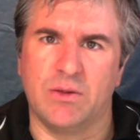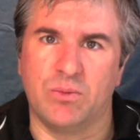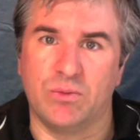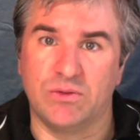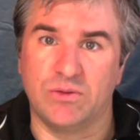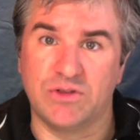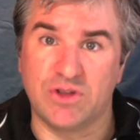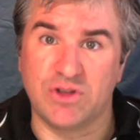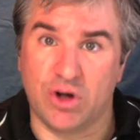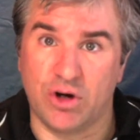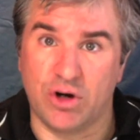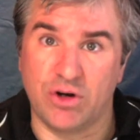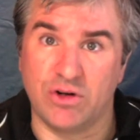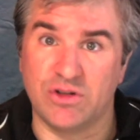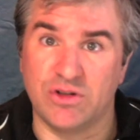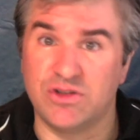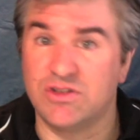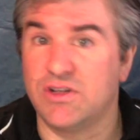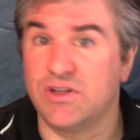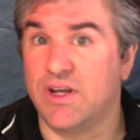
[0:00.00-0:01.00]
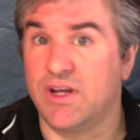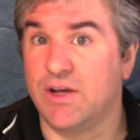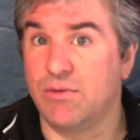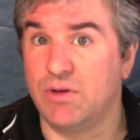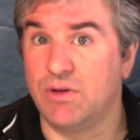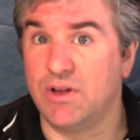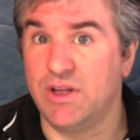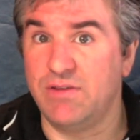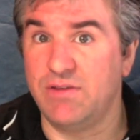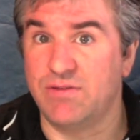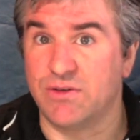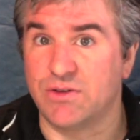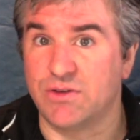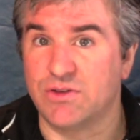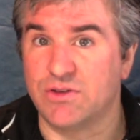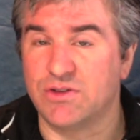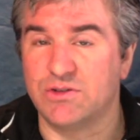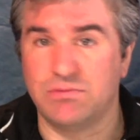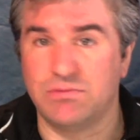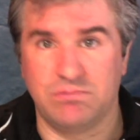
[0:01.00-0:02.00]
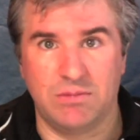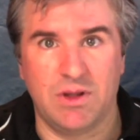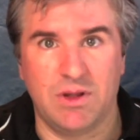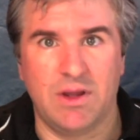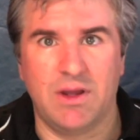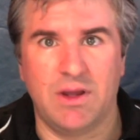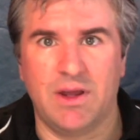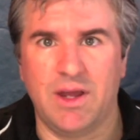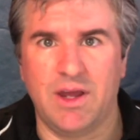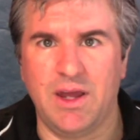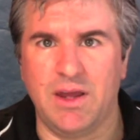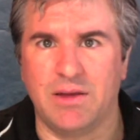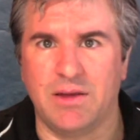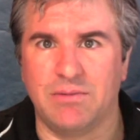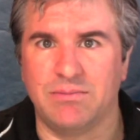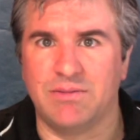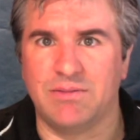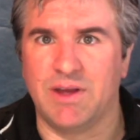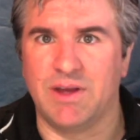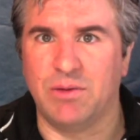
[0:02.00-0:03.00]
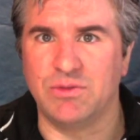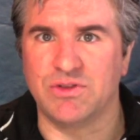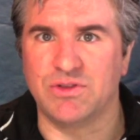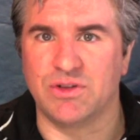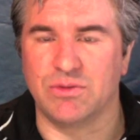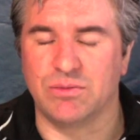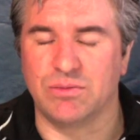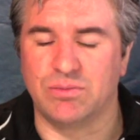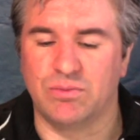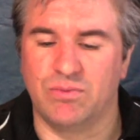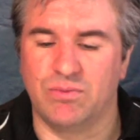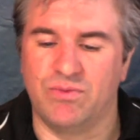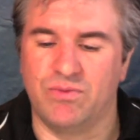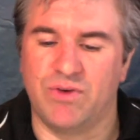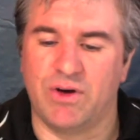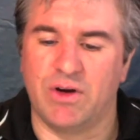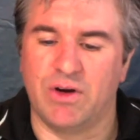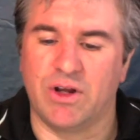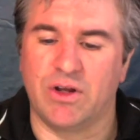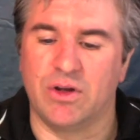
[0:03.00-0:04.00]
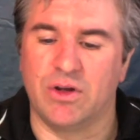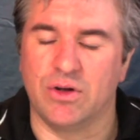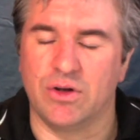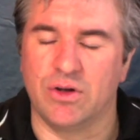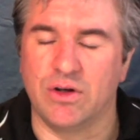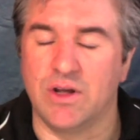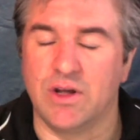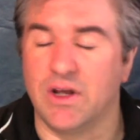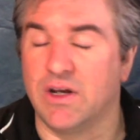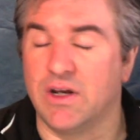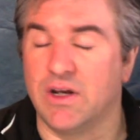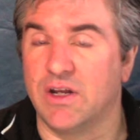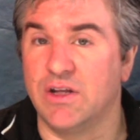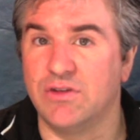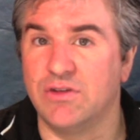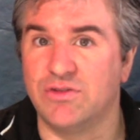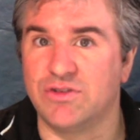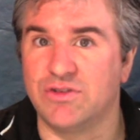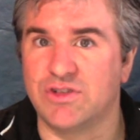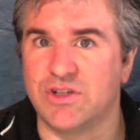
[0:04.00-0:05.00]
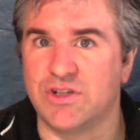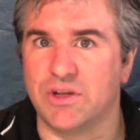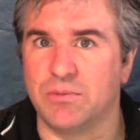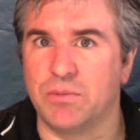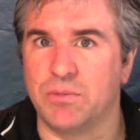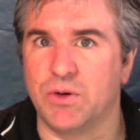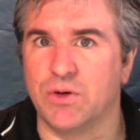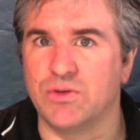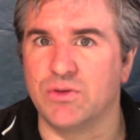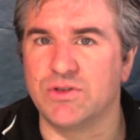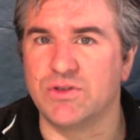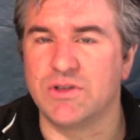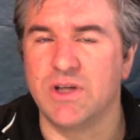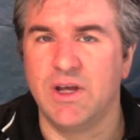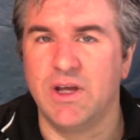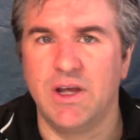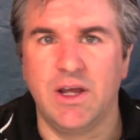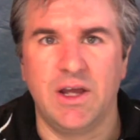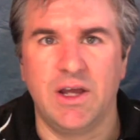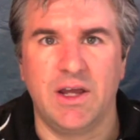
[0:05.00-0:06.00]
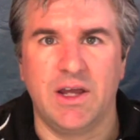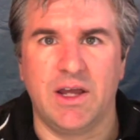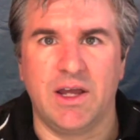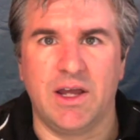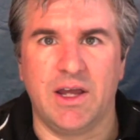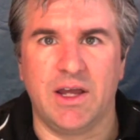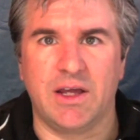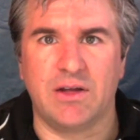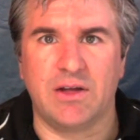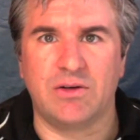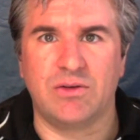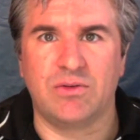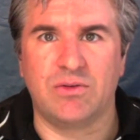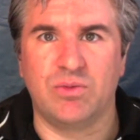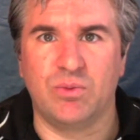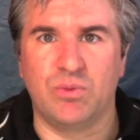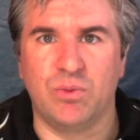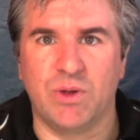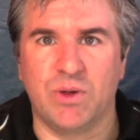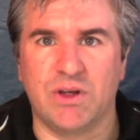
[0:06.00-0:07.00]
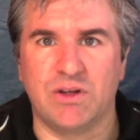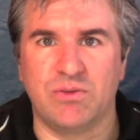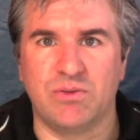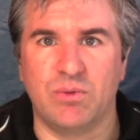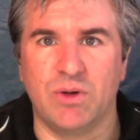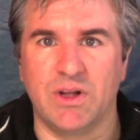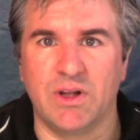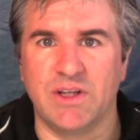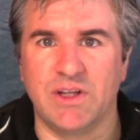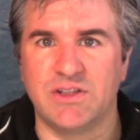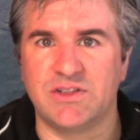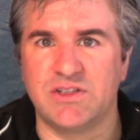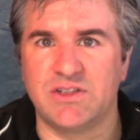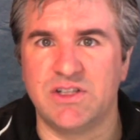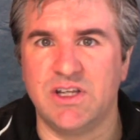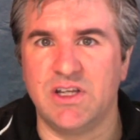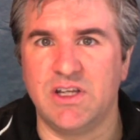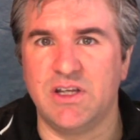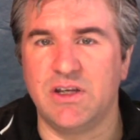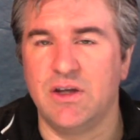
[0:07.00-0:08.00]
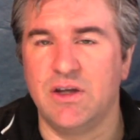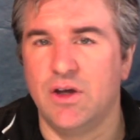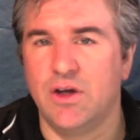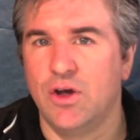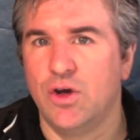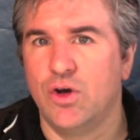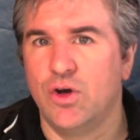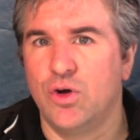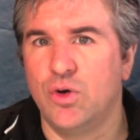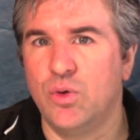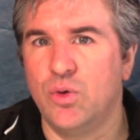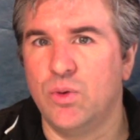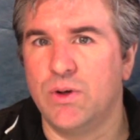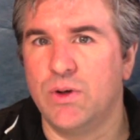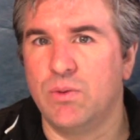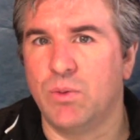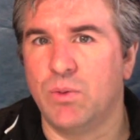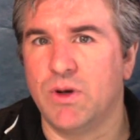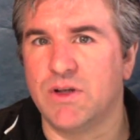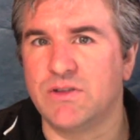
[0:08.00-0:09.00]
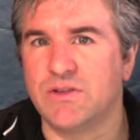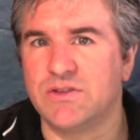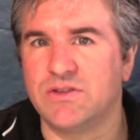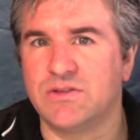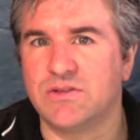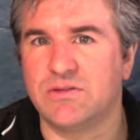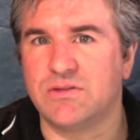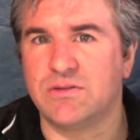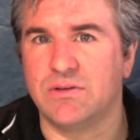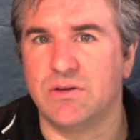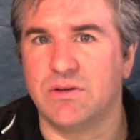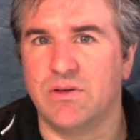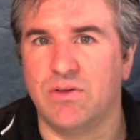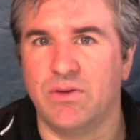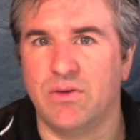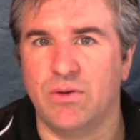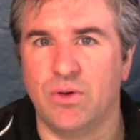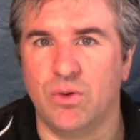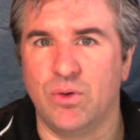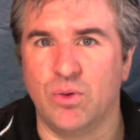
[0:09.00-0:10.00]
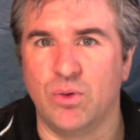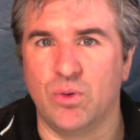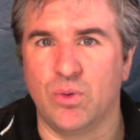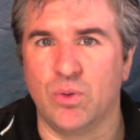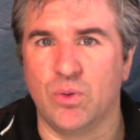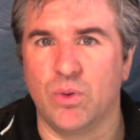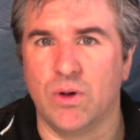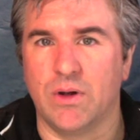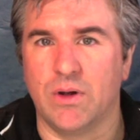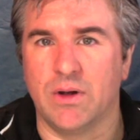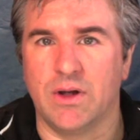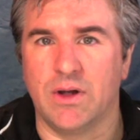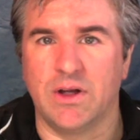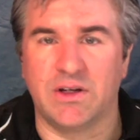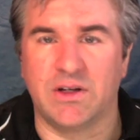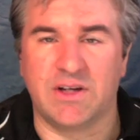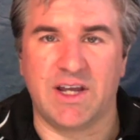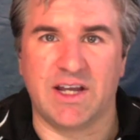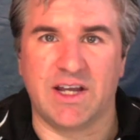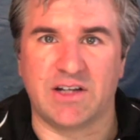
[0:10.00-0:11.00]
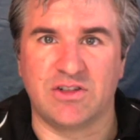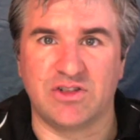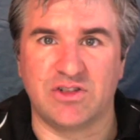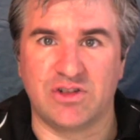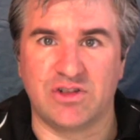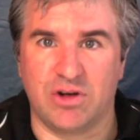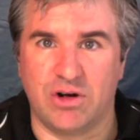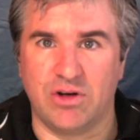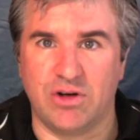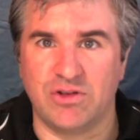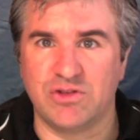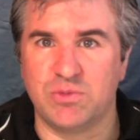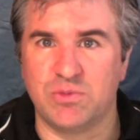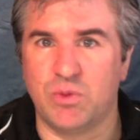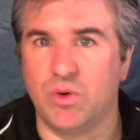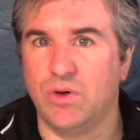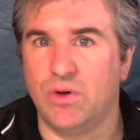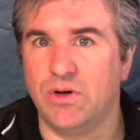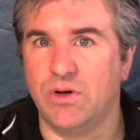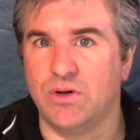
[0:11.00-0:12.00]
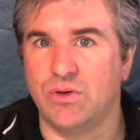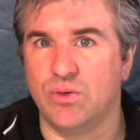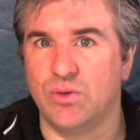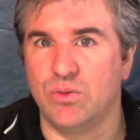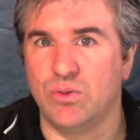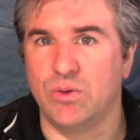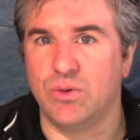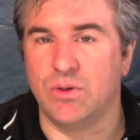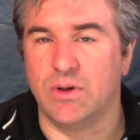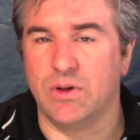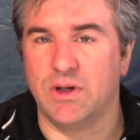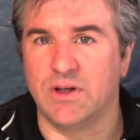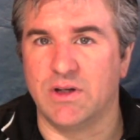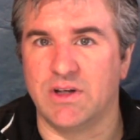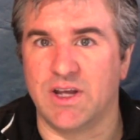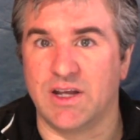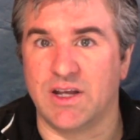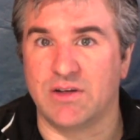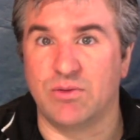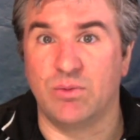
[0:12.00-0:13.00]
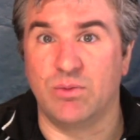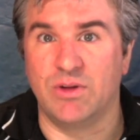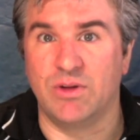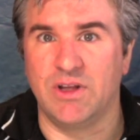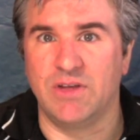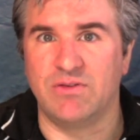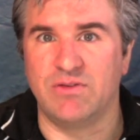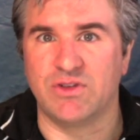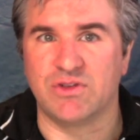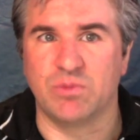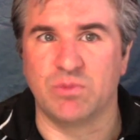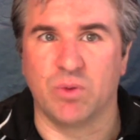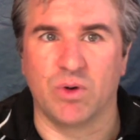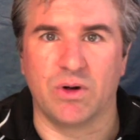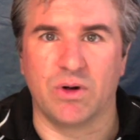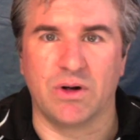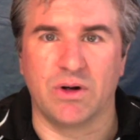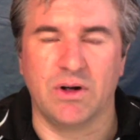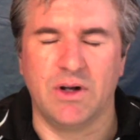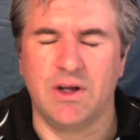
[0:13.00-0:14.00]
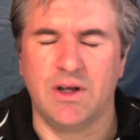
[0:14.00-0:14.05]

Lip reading: starters and relievers. Hey, that was a very good and interesting post, and we could really see who it was who attacked starters more and who attacked relievers more.